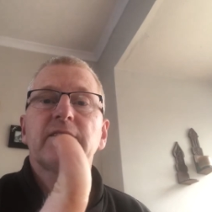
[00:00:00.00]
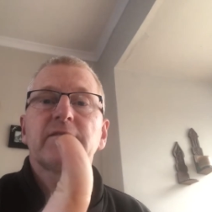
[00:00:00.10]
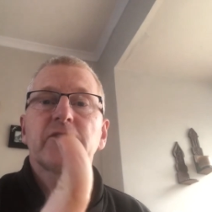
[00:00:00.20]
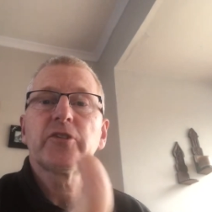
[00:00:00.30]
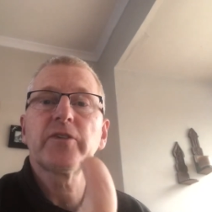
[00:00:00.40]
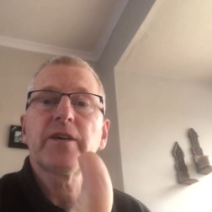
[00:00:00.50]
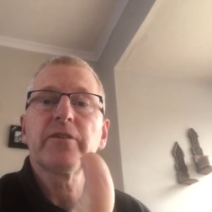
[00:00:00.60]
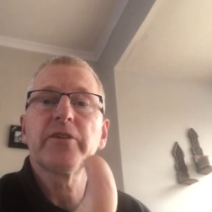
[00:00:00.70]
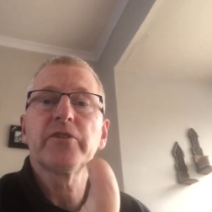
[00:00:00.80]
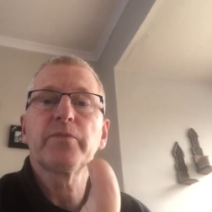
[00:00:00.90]
and showing how to
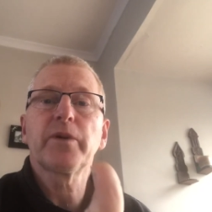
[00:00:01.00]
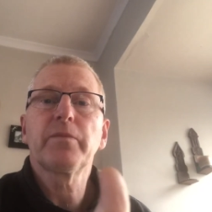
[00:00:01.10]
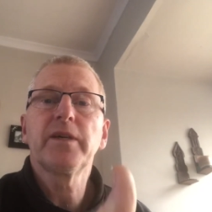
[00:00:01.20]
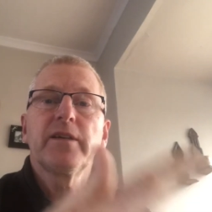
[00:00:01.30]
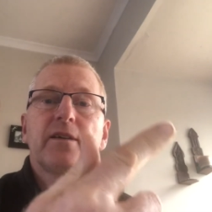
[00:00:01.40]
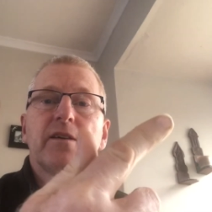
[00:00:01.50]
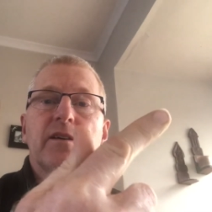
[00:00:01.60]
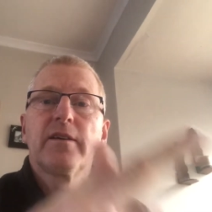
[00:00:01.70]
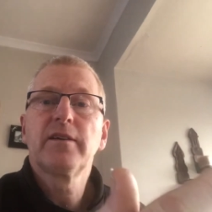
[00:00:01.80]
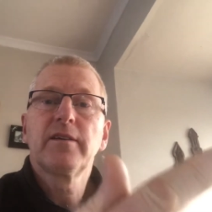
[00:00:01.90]
use it properly,
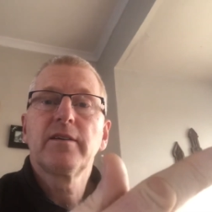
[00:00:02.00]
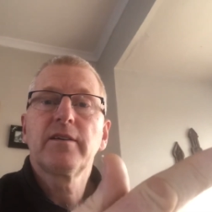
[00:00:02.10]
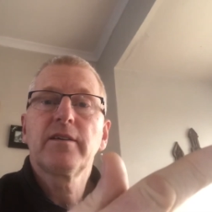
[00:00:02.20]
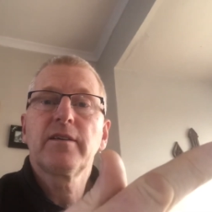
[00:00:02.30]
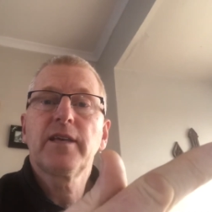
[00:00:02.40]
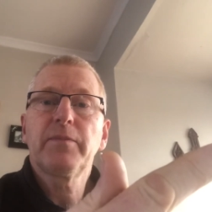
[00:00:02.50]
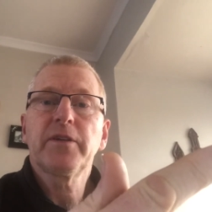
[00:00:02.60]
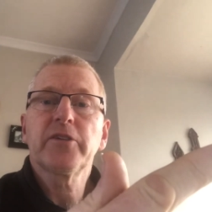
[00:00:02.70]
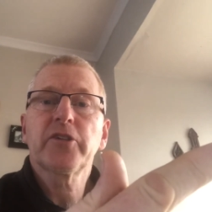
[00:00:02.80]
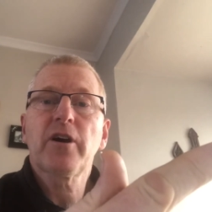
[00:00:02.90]
keeping it
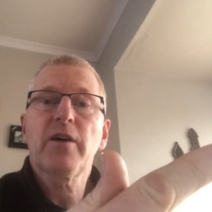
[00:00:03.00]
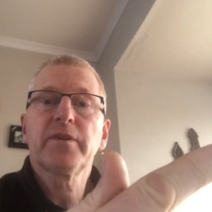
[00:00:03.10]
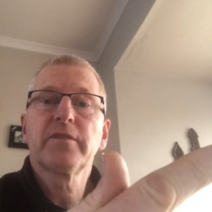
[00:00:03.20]
sharp,